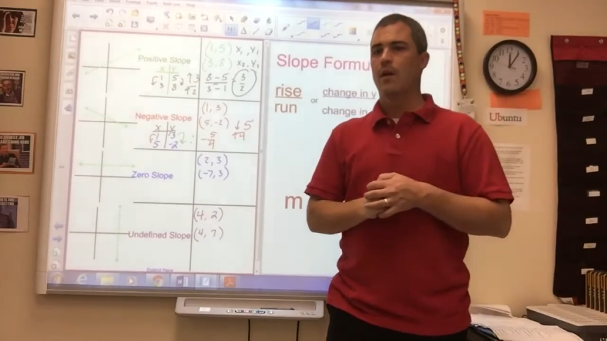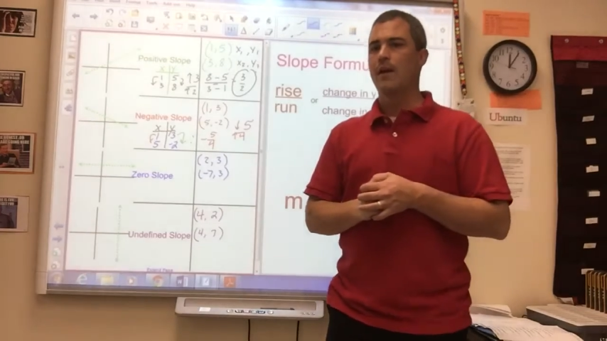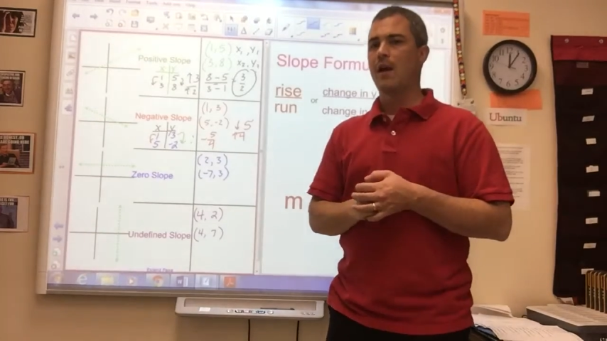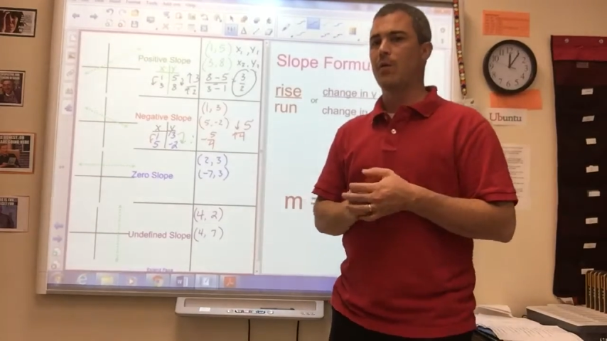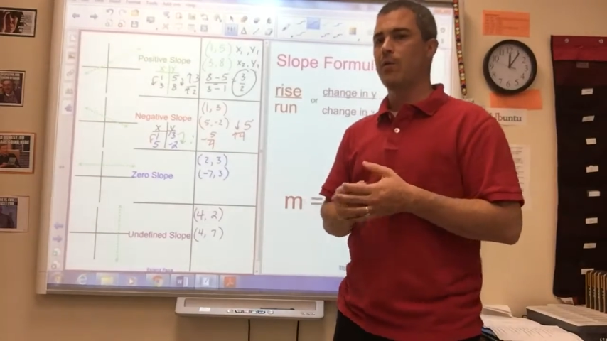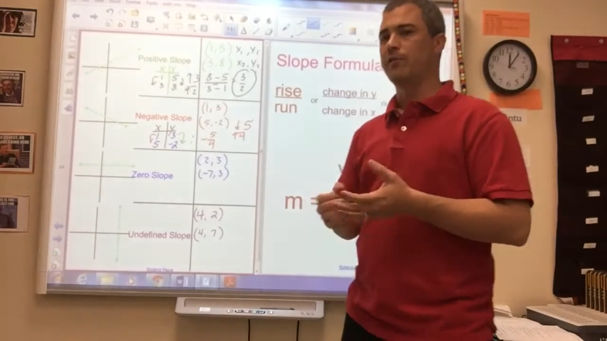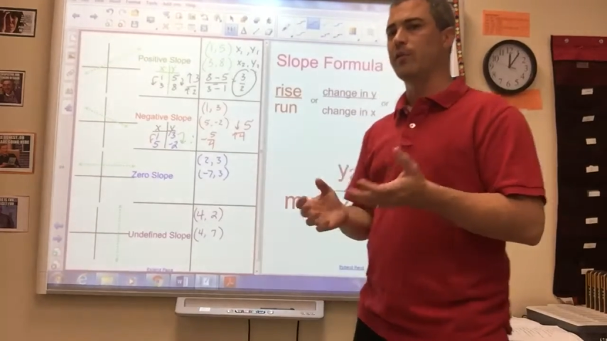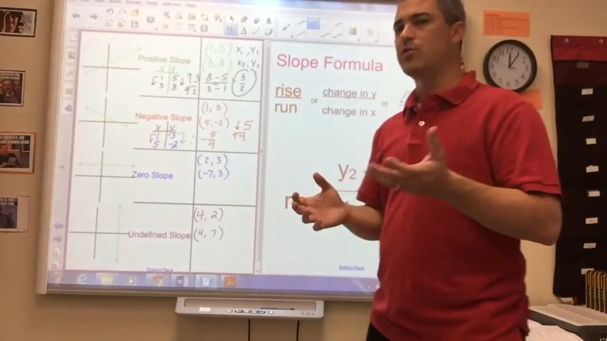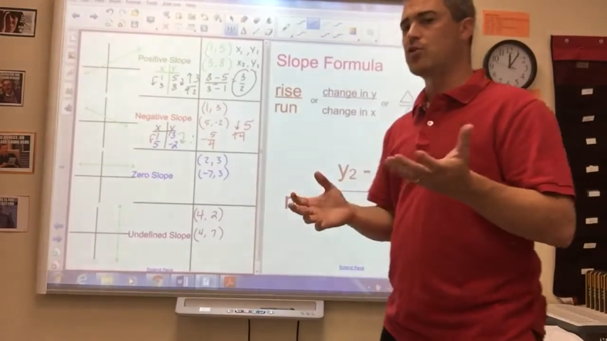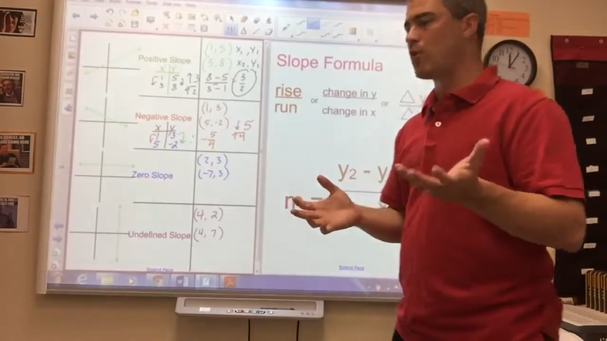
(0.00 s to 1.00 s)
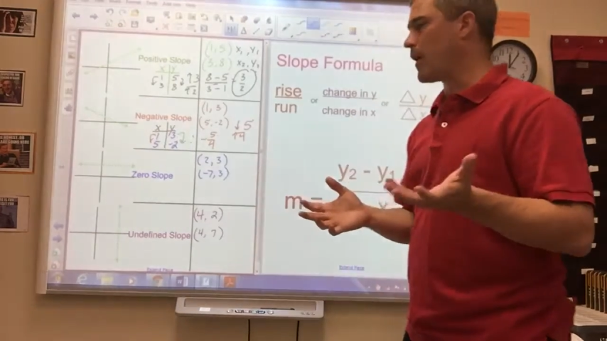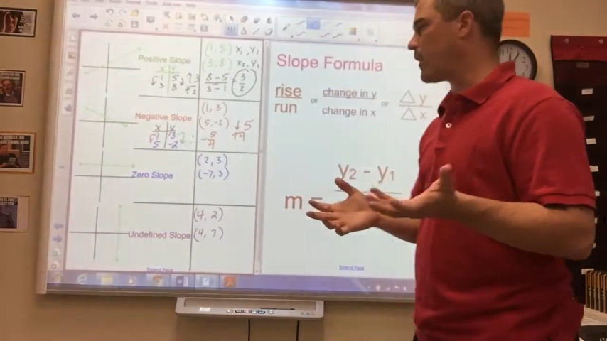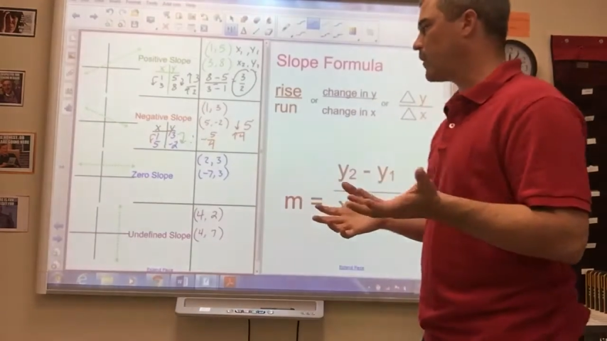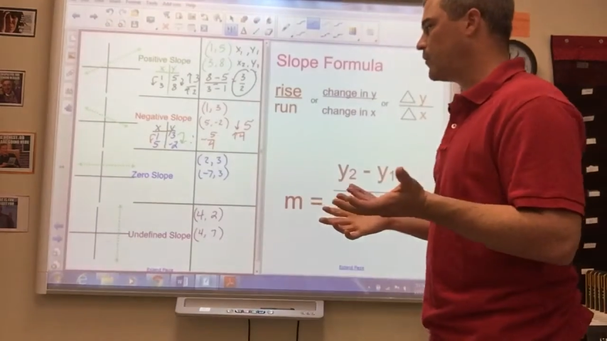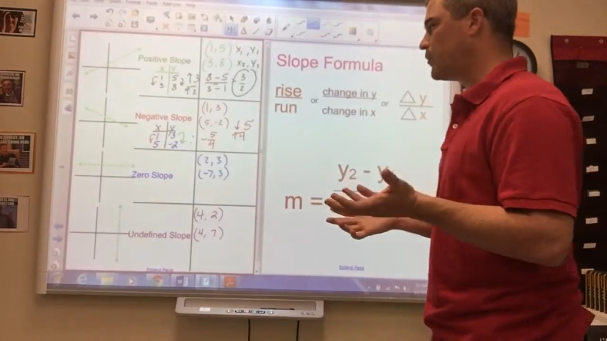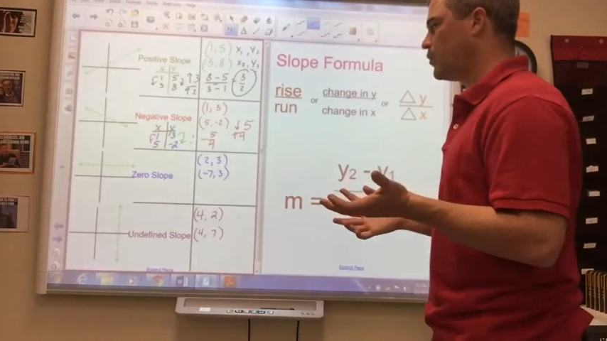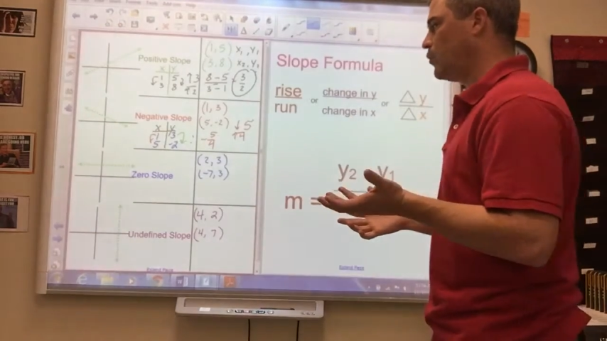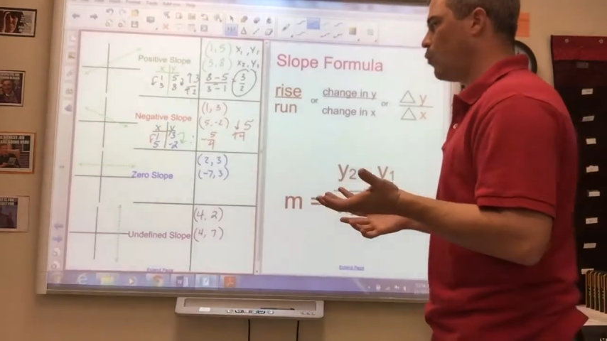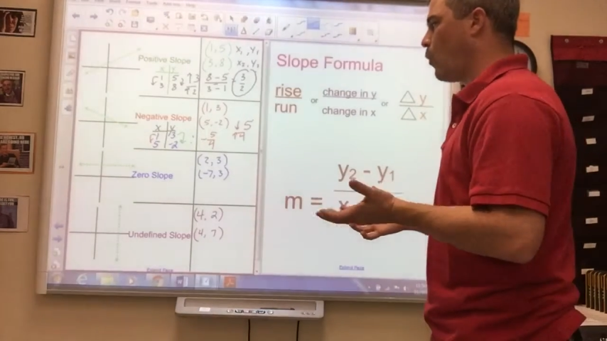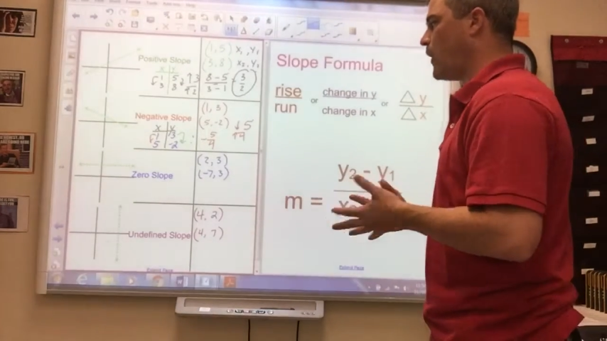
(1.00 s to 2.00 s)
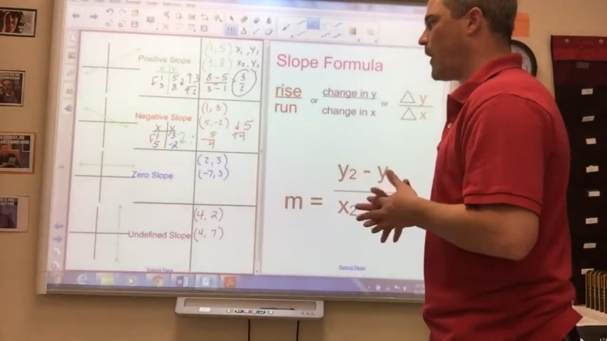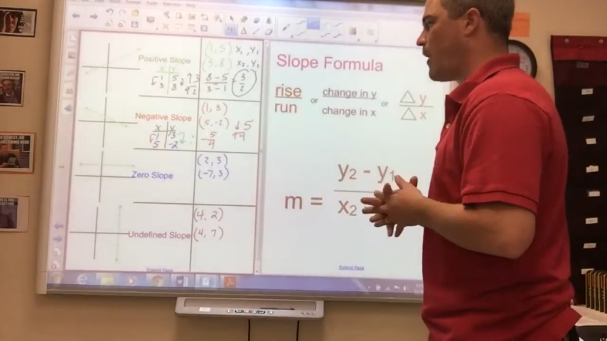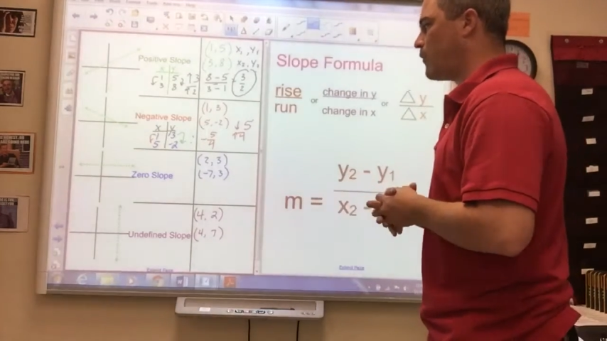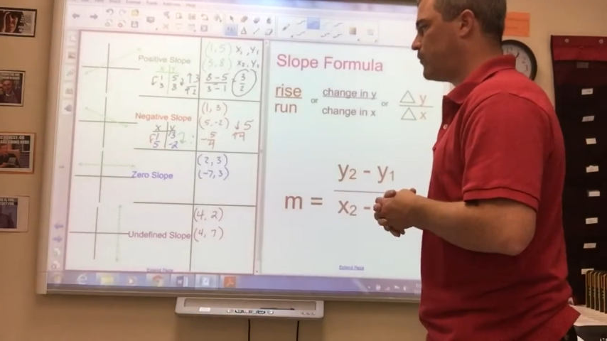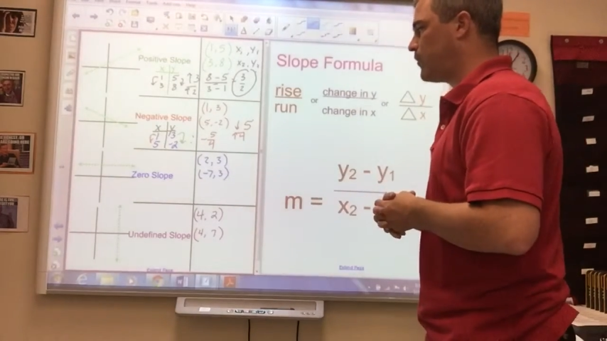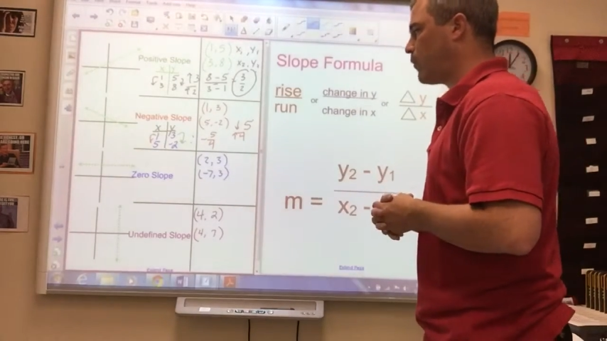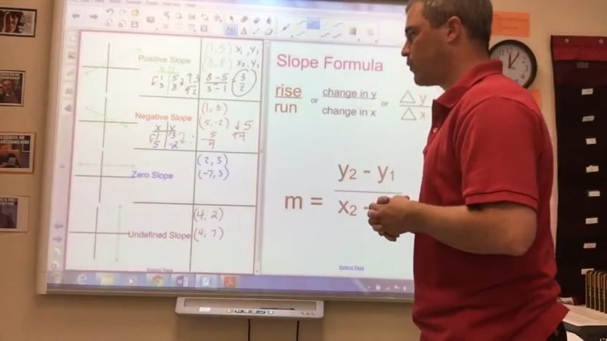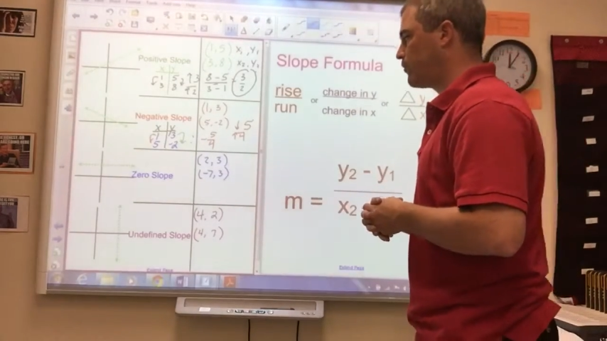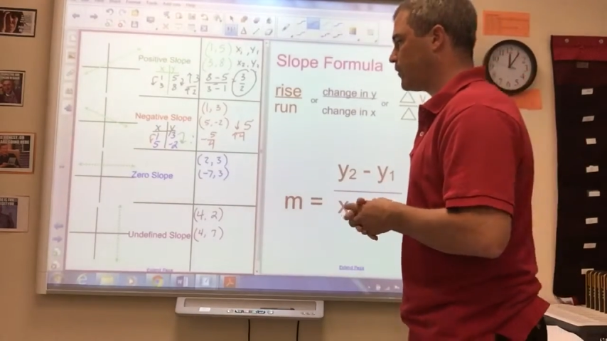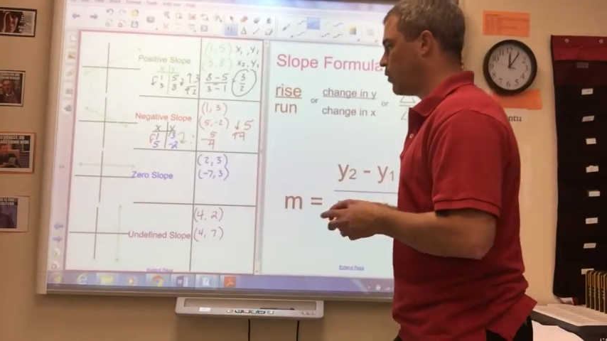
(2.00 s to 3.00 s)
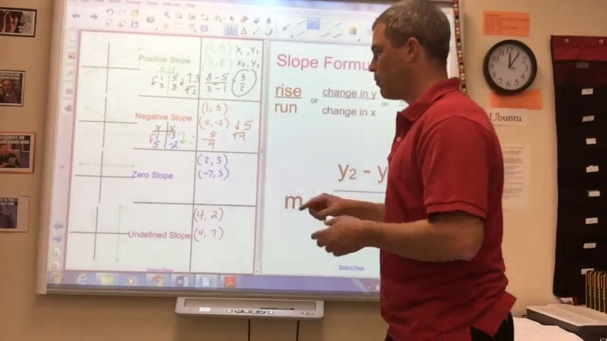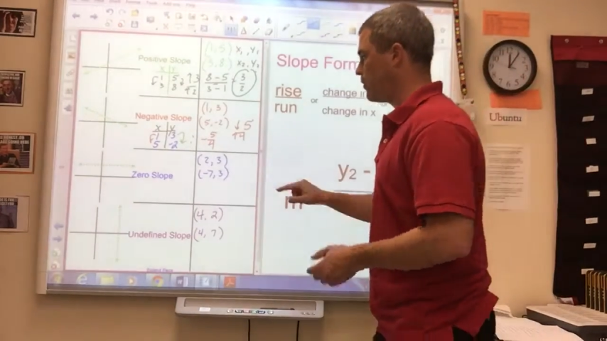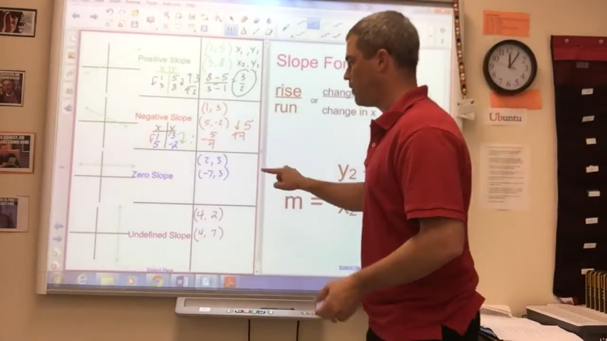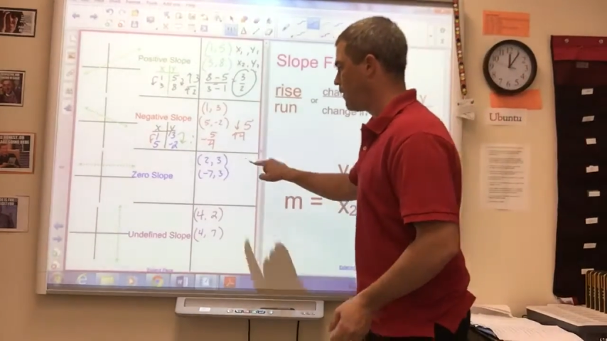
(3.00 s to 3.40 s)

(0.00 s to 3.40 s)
Now, there's a trick to when I have a zero slope.